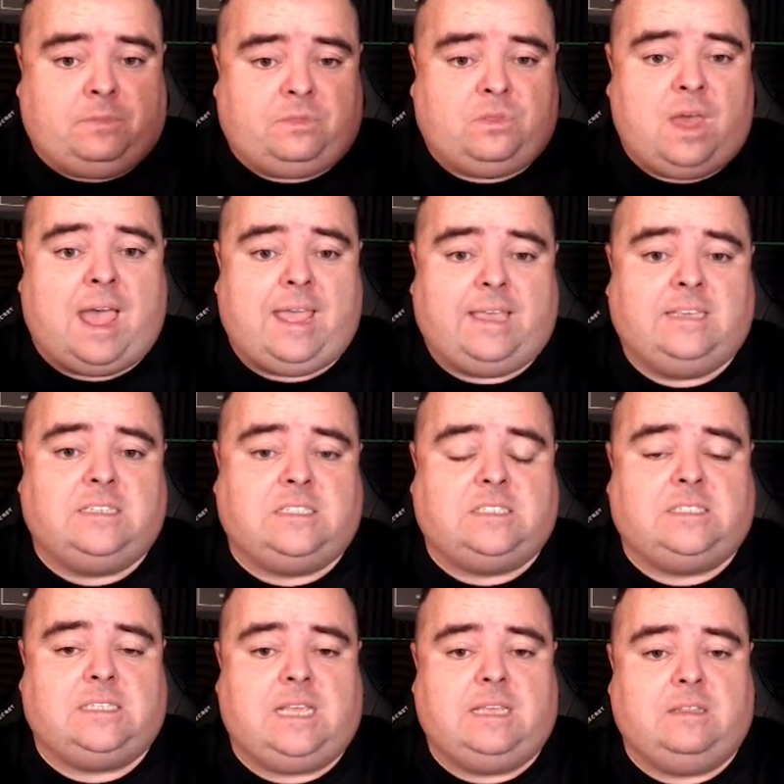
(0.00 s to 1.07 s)
that
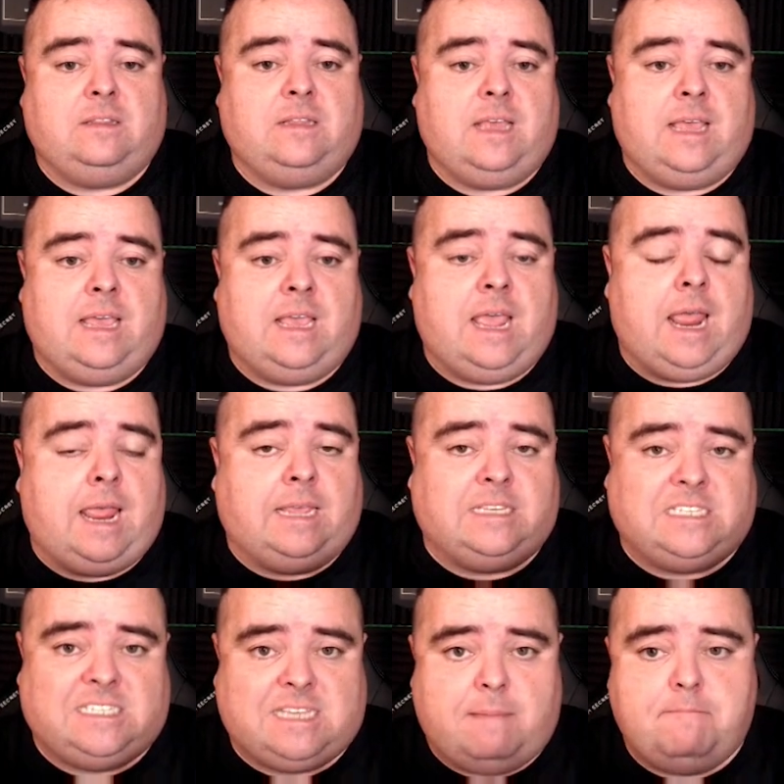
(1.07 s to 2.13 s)
is as
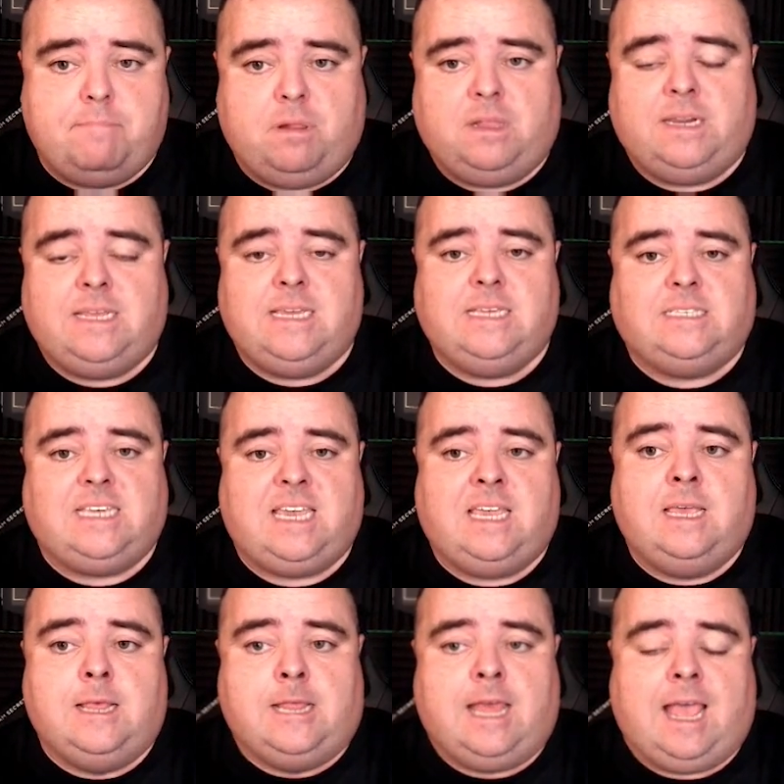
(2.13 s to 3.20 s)
simple and easy
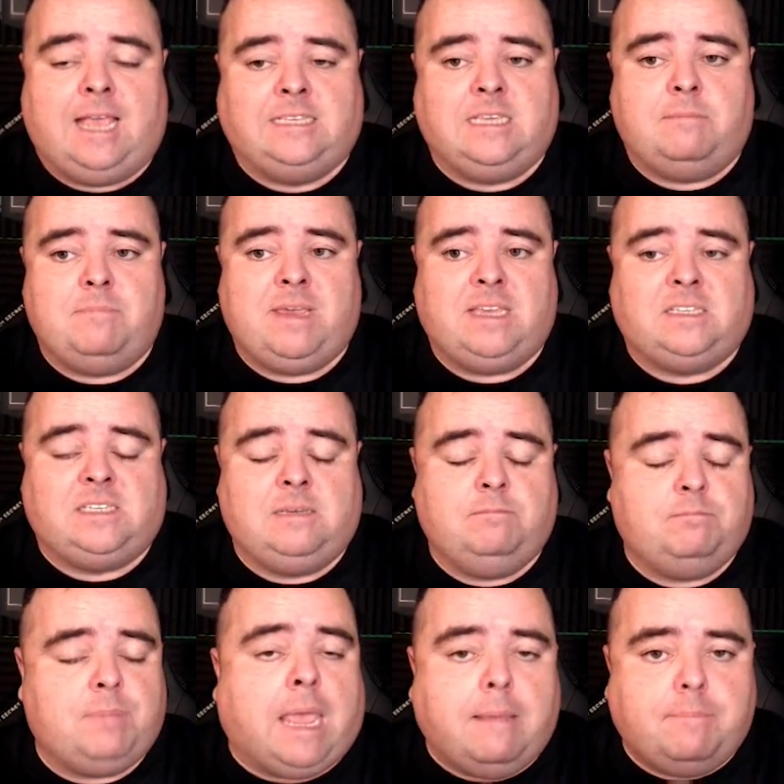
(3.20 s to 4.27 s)
as it may
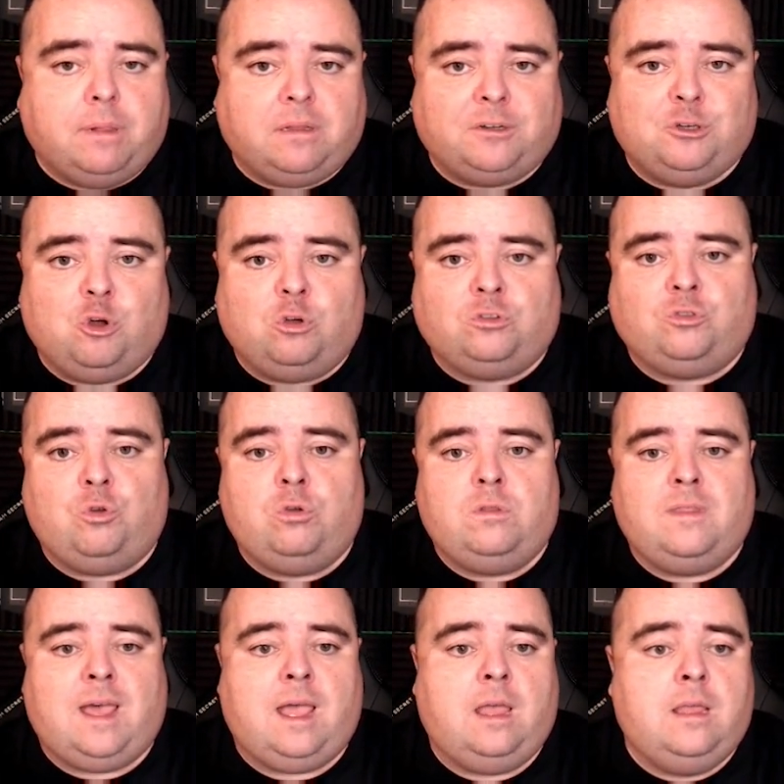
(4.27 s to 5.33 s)
seem. People are not doing
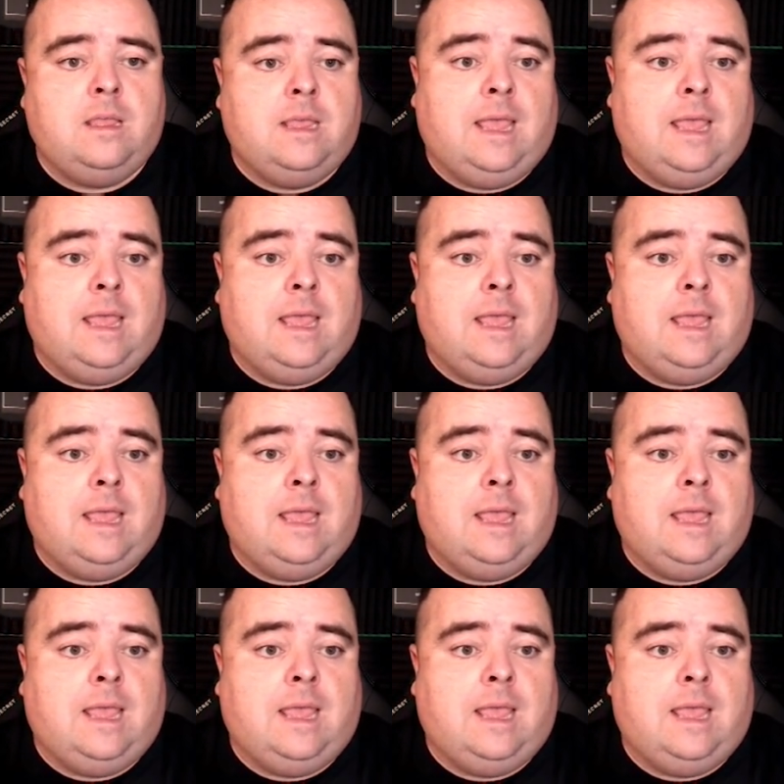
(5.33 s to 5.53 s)
that.